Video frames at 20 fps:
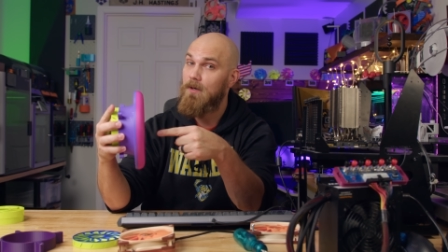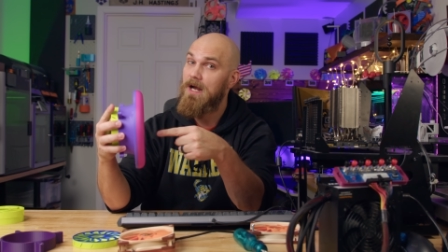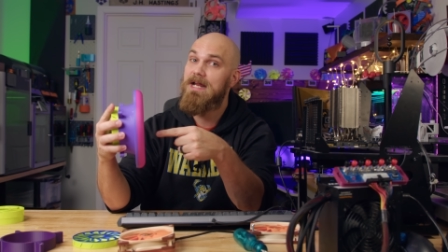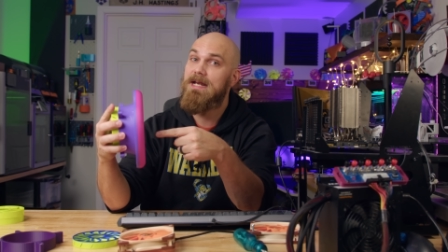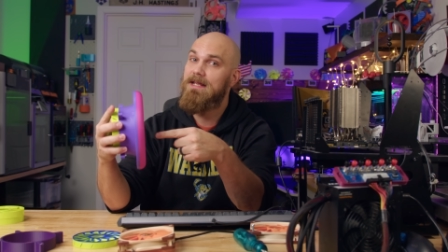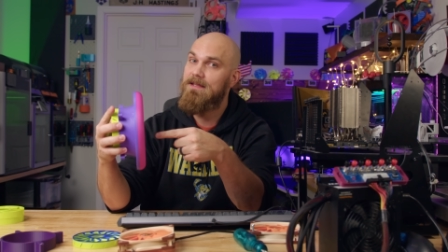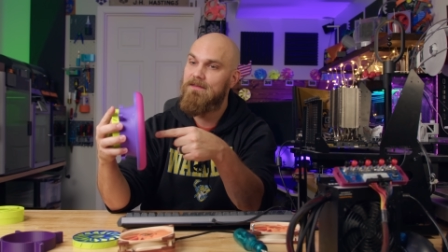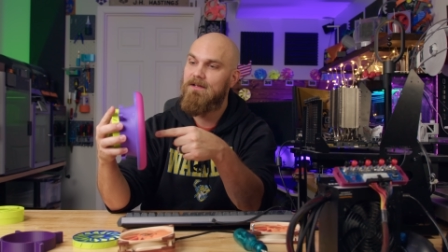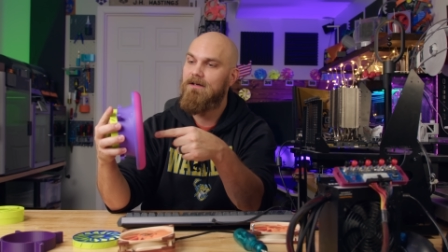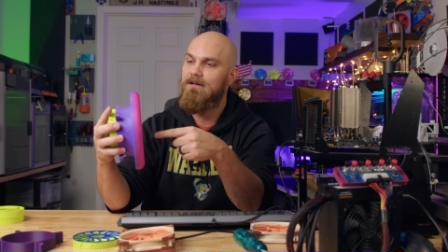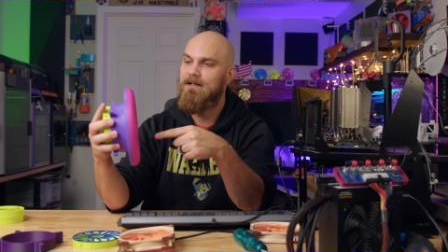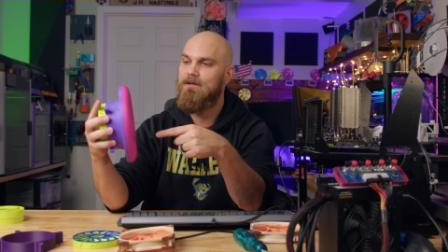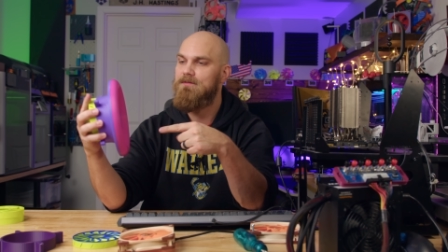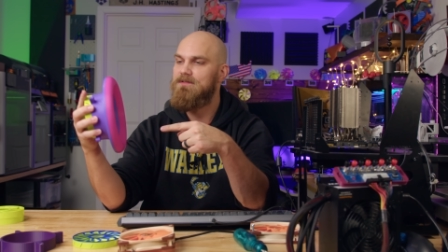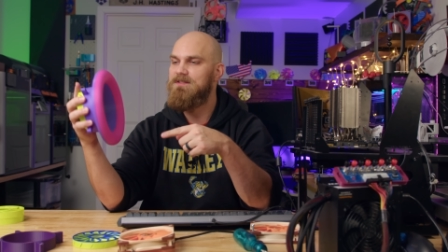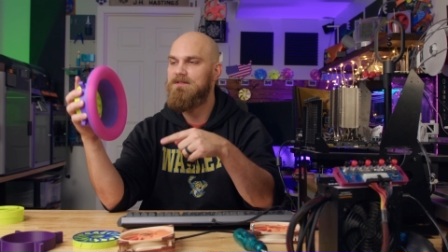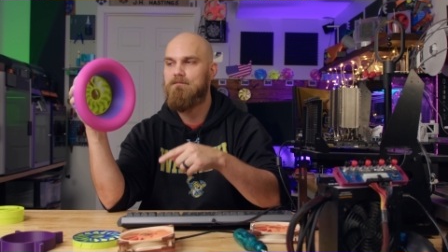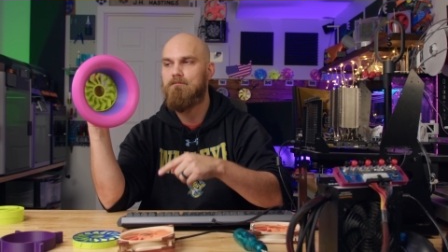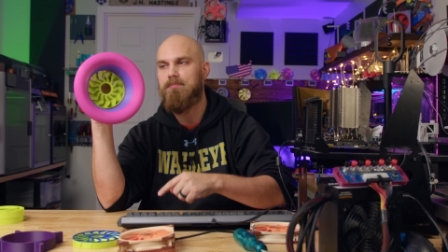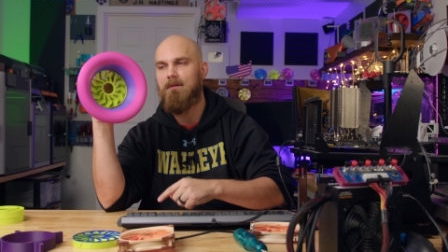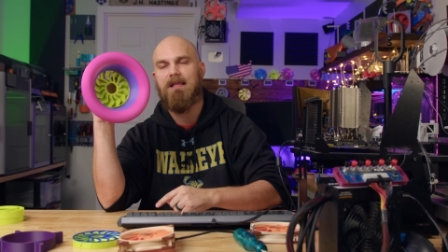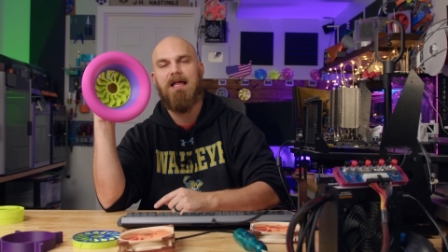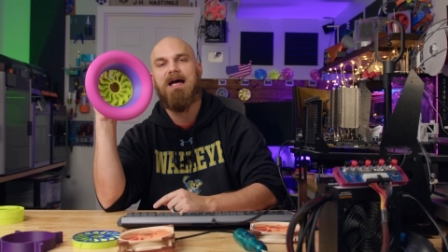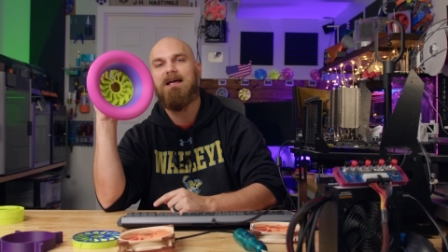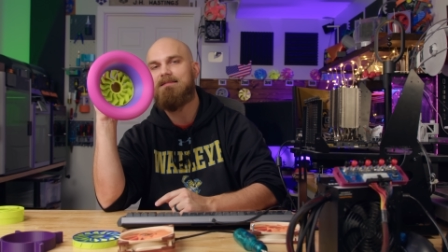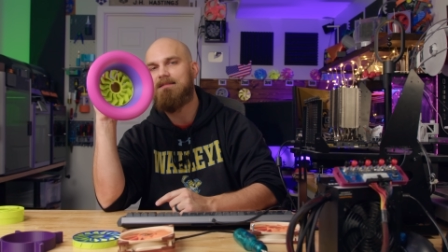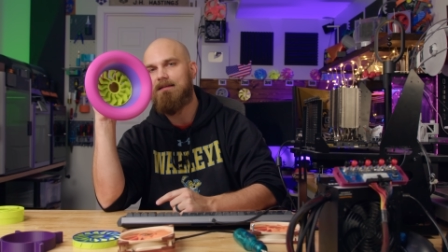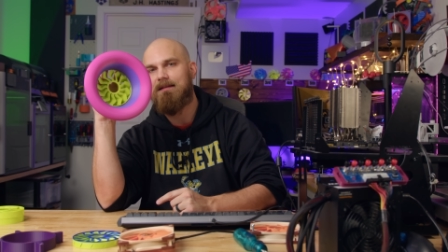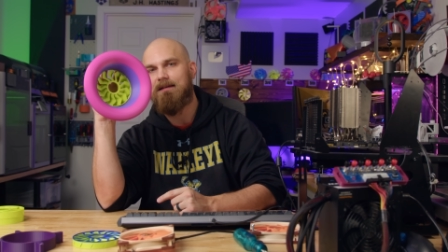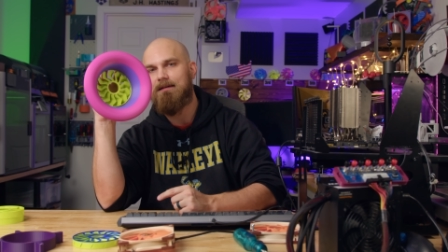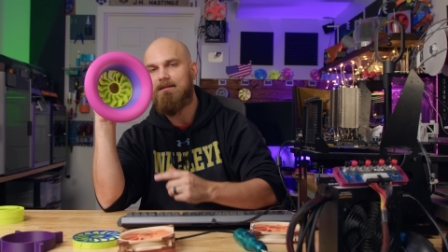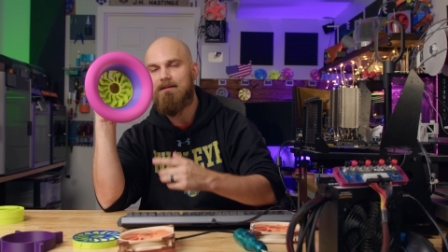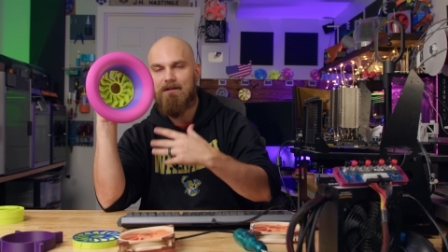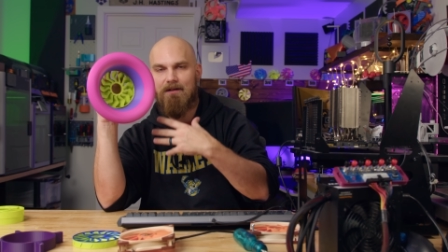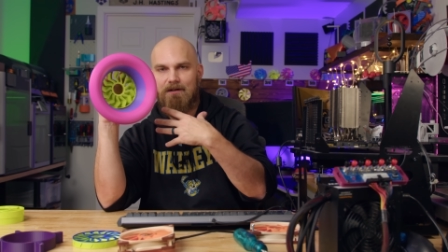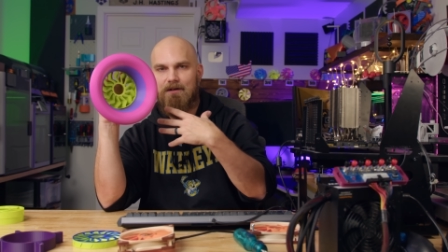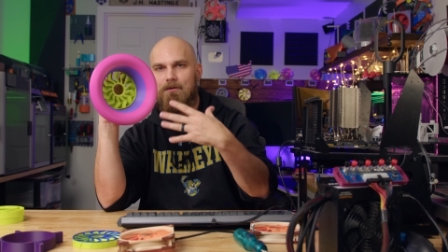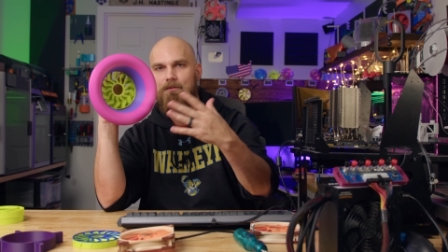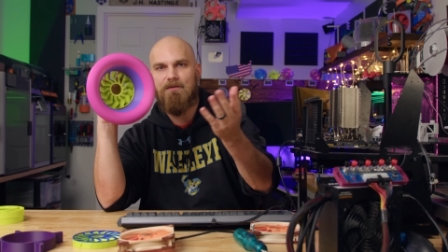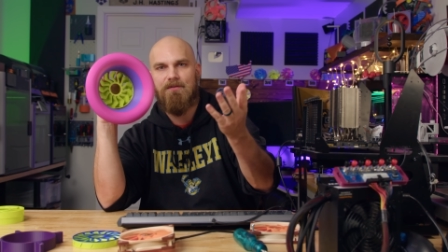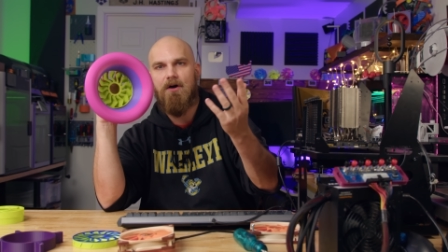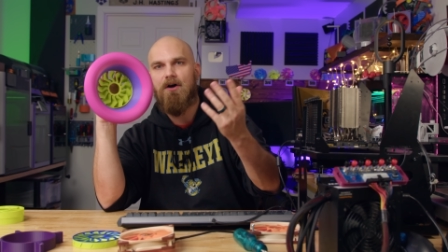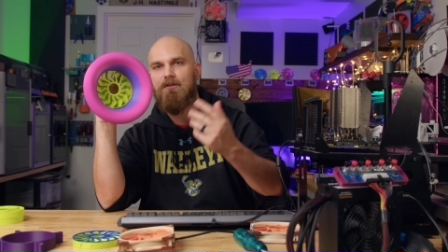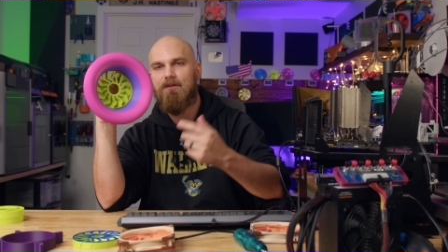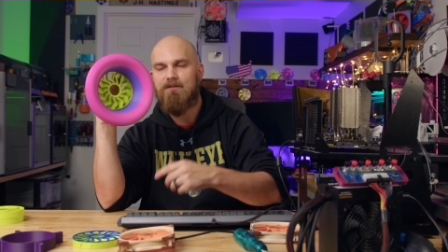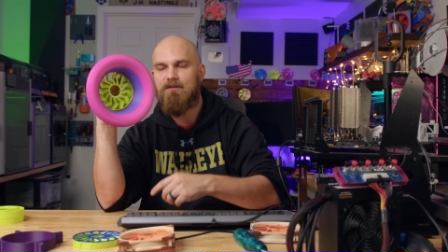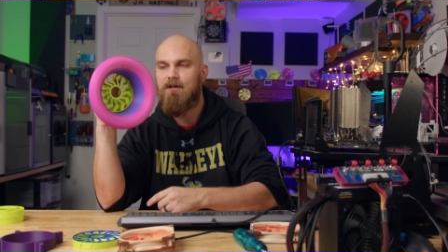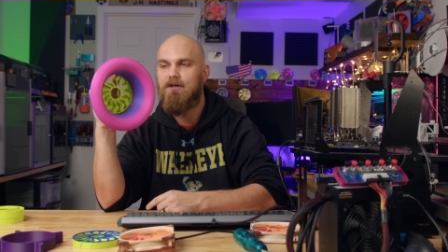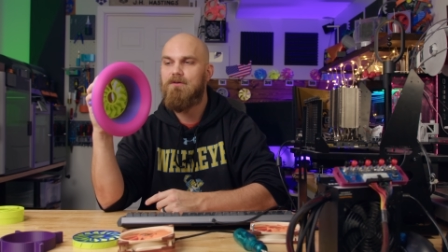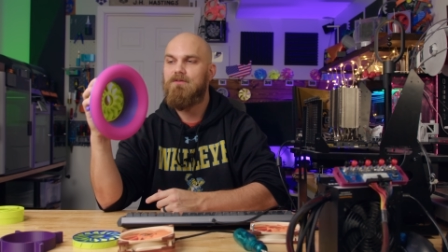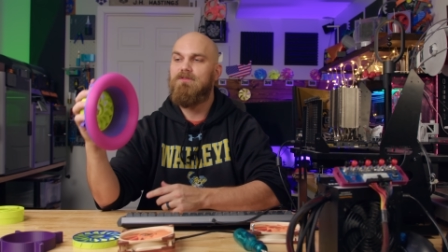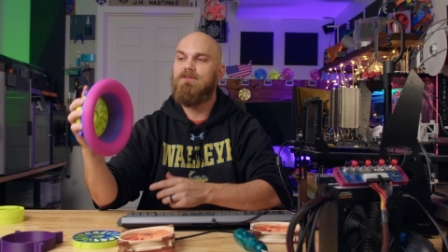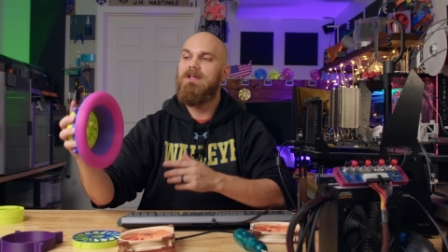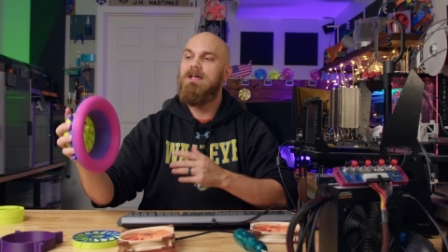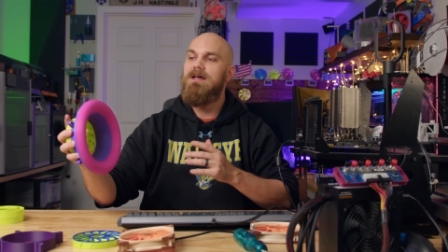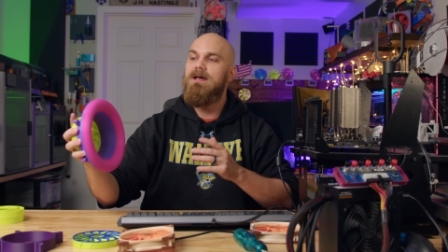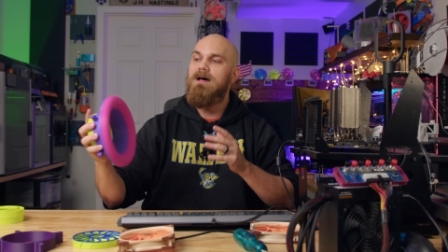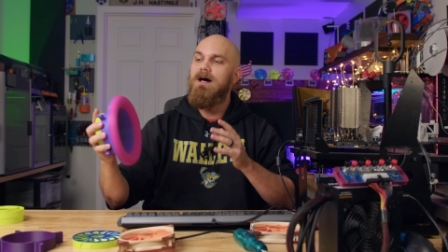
right in there and it was just blasting it with all the tones.